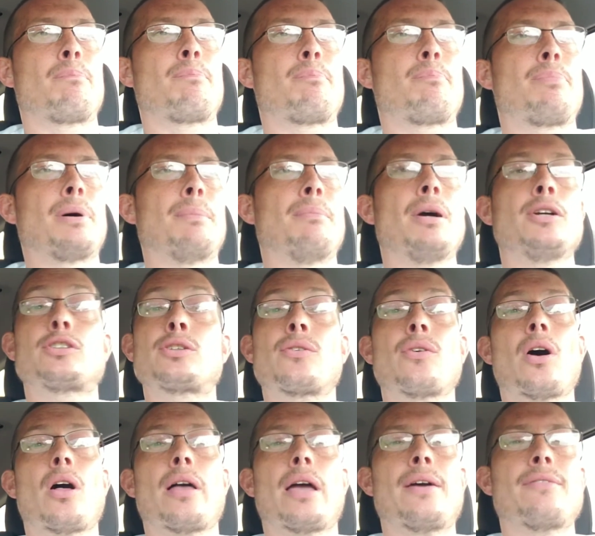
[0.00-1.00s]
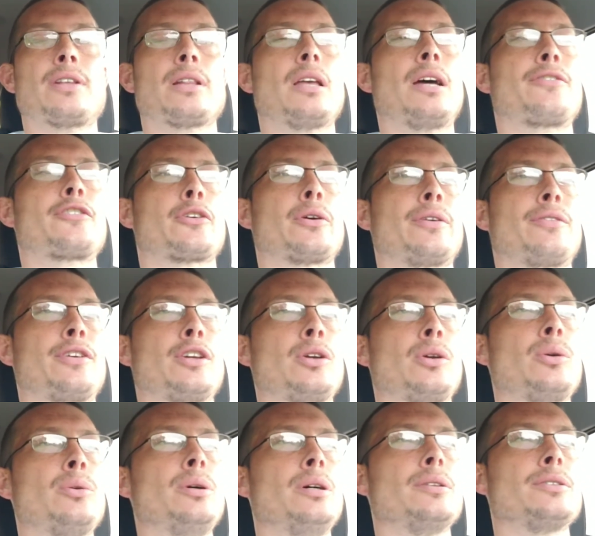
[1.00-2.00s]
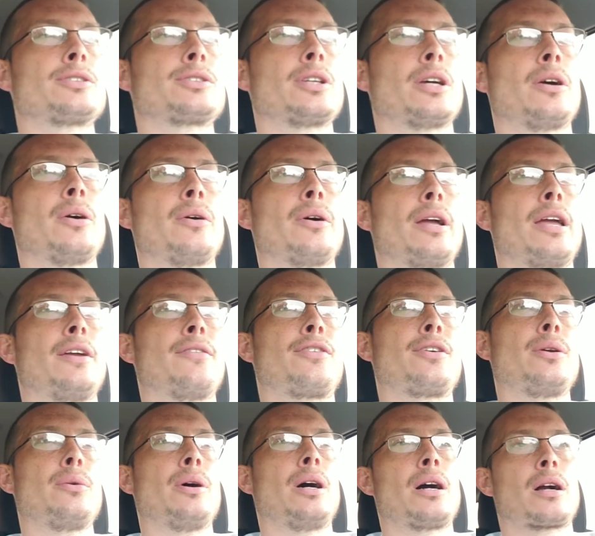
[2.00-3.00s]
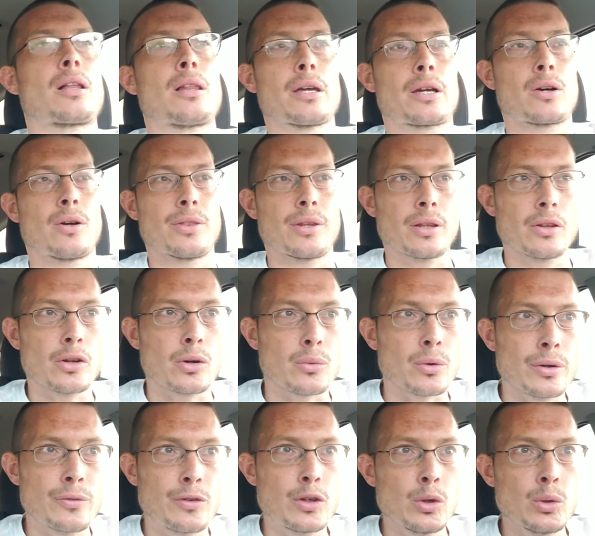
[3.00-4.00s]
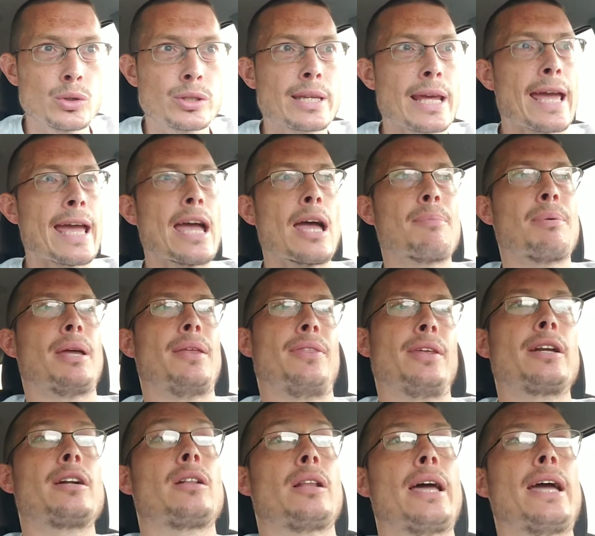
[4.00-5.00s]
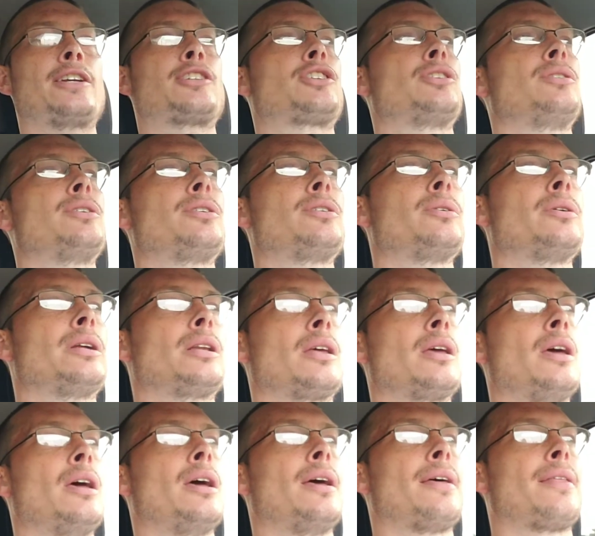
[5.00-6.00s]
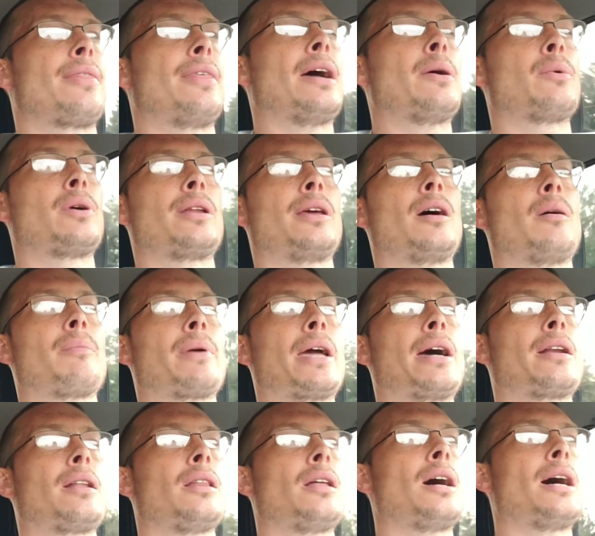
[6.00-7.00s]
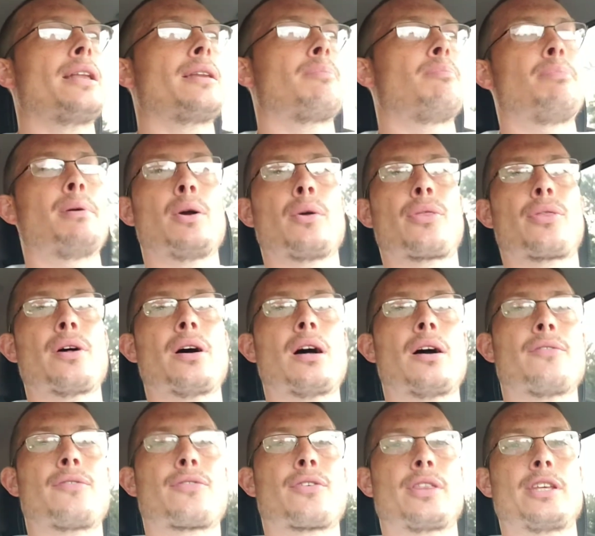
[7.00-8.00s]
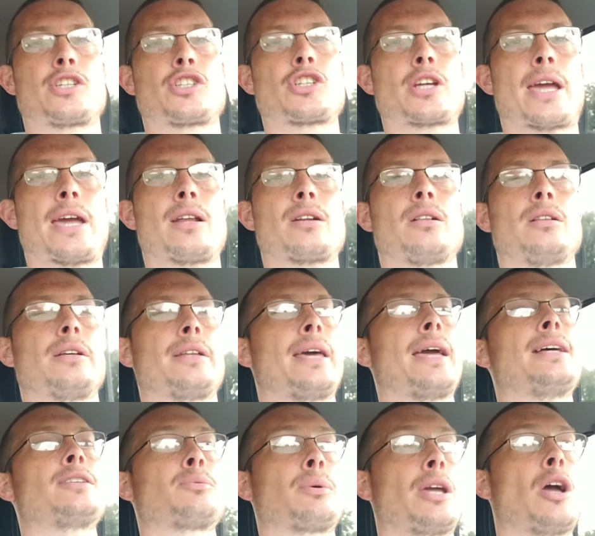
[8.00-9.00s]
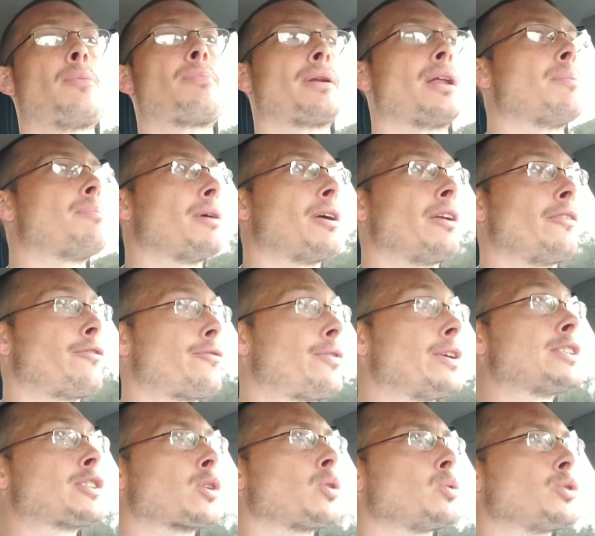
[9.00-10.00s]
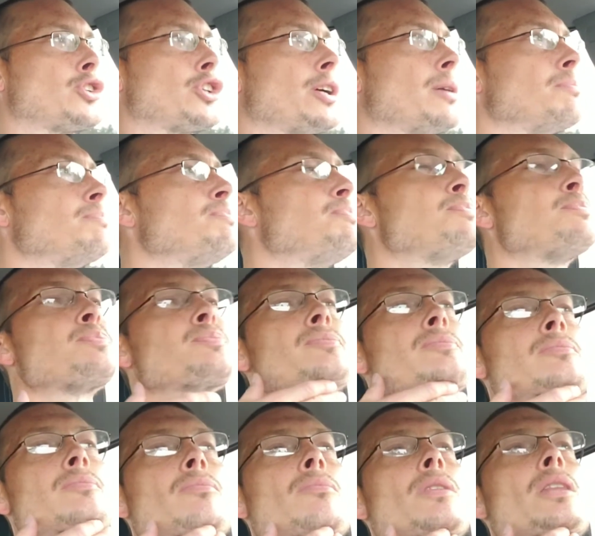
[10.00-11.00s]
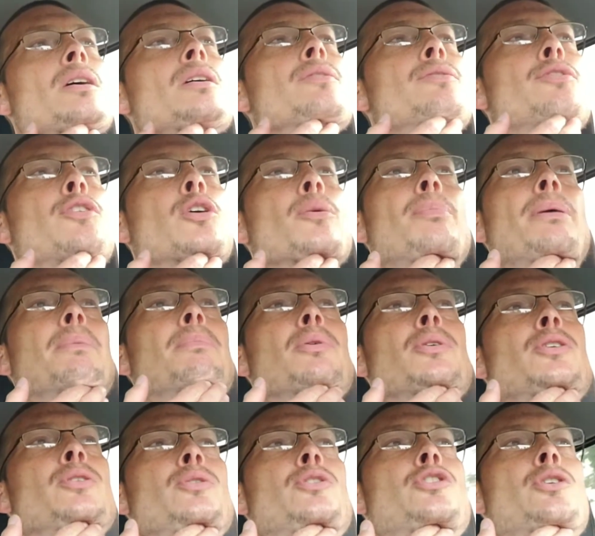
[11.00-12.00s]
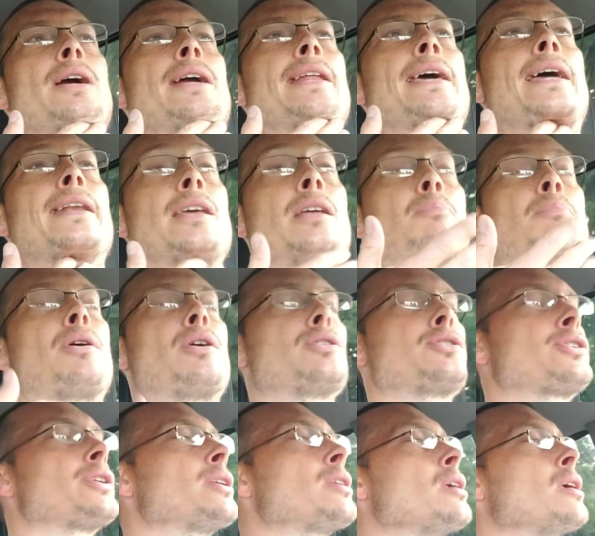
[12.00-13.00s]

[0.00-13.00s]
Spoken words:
but most of y'all haven't left a review. So if you click on the little reviews tab and then it'll ask you to do it, that would help me out a lot, both for this channel and as we open up a physical gym for people to train at in person.